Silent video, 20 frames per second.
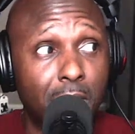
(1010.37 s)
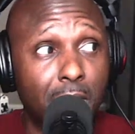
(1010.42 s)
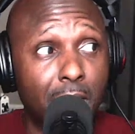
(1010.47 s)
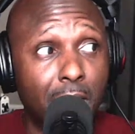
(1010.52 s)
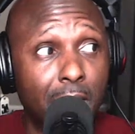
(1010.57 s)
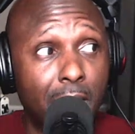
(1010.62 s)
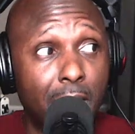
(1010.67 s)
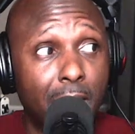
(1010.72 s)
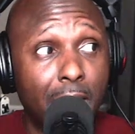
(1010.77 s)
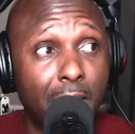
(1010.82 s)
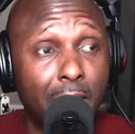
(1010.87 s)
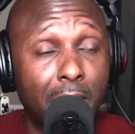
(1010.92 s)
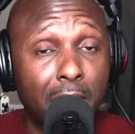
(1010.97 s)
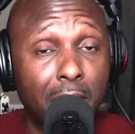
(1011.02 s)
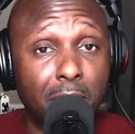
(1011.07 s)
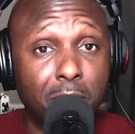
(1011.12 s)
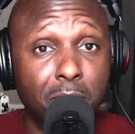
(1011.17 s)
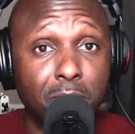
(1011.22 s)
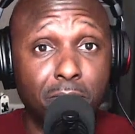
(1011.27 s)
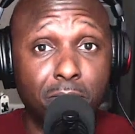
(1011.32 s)

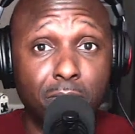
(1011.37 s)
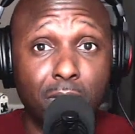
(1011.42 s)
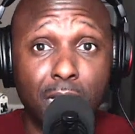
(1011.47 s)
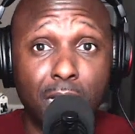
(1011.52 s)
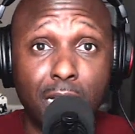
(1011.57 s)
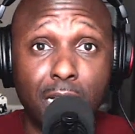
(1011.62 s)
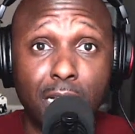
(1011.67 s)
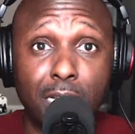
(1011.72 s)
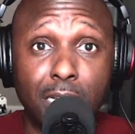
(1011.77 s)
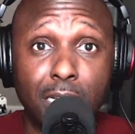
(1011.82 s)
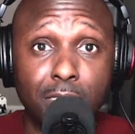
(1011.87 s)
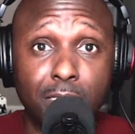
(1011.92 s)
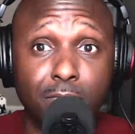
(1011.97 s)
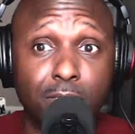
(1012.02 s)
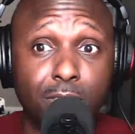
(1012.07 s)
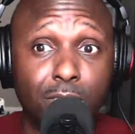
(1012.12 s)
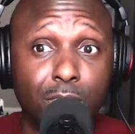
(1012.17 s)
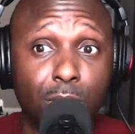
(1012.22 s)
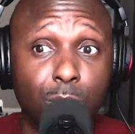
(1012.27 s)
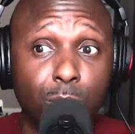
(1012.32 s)
and
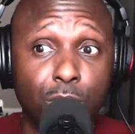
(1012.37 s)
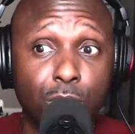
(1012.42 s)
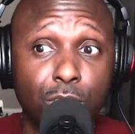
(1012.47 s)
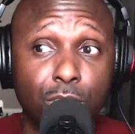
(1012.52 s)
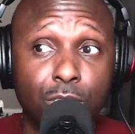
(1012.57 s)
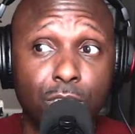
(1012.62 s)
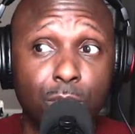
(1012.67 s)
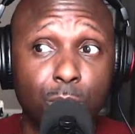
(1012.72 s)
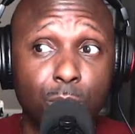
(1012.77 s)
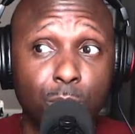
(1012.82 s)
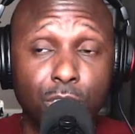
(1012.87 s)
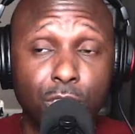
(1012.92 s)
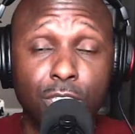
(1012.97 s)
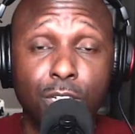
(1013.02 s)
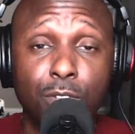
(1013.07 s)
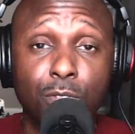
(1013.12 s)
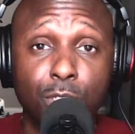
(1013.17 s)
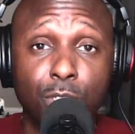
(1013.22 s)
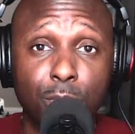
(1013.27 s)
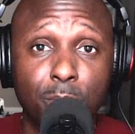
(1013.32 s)
there were
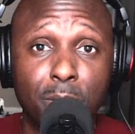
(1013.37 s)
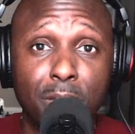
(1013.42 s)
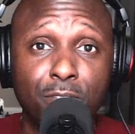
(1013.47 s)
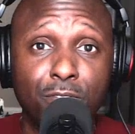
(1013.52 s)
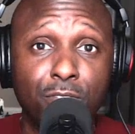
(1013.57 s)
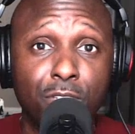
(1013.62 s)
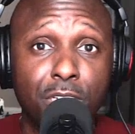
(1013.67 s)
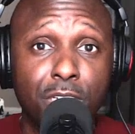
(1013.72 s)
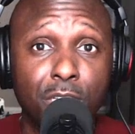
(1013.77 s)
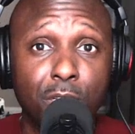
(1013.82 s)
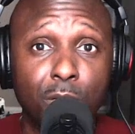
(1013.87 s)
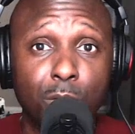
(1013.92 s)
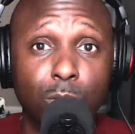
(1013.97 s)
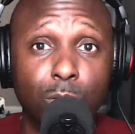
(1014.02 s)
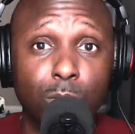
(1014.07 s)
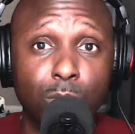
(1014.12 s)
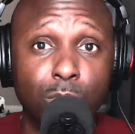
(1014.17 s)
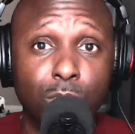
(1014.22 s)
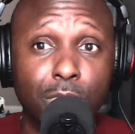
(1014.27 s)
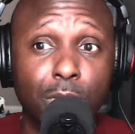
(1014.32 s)
several of my
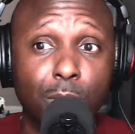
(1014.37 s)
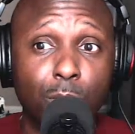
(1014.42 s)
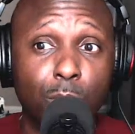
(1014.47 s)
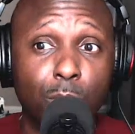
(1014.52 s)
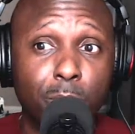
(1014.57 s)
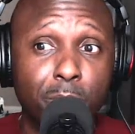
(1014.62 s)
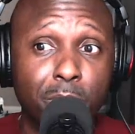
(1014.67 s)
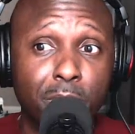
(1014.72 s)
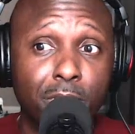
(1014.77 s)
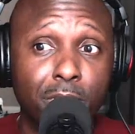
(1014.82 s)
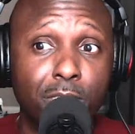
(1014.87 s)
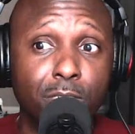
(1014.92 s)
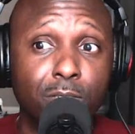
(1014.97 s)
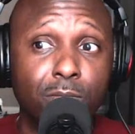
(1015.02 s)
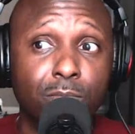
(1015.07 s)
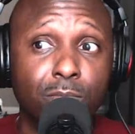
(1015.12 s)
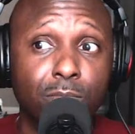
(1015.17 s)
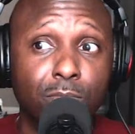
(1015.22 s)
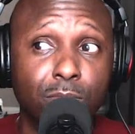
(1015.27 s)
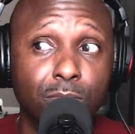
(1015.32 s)
videos that were
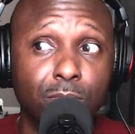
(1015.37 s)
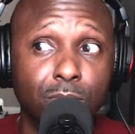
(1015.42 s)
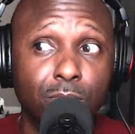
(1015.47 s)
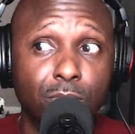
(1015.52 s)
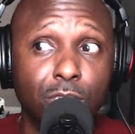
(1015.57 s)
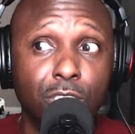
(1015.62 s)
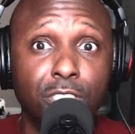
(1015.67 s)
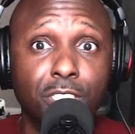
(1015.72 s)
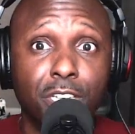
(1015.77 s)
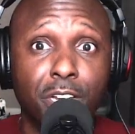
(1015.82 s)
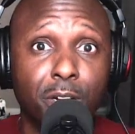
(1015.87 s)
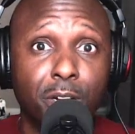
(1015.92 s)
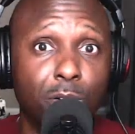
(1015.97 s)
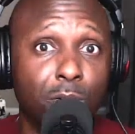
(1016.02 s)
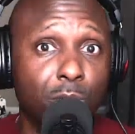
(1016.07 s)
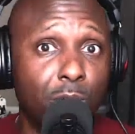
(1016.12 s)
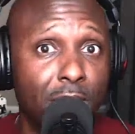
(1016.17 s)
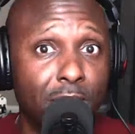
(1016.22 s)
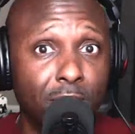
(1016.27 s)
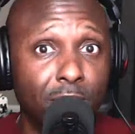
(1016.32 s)
being shared
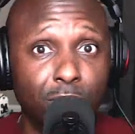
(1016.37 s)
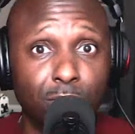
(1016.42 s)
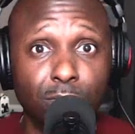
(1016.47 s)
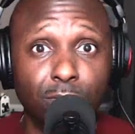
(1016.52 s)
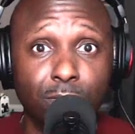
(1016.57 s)
around.